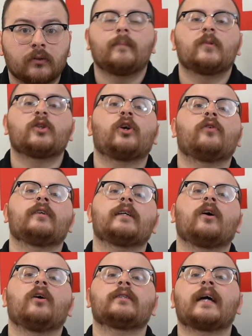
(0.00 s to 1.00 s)
Security
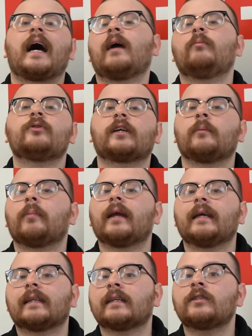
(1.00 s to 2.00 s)
guards are able to
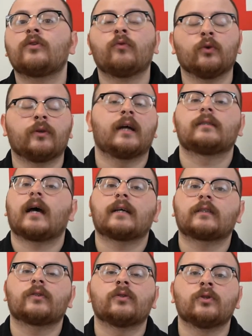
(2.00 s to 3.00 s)
complete this through their
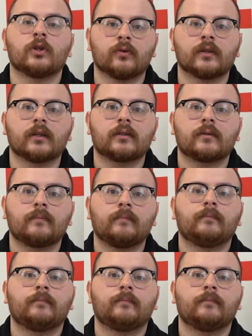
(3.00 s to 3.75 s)
tasks and duties.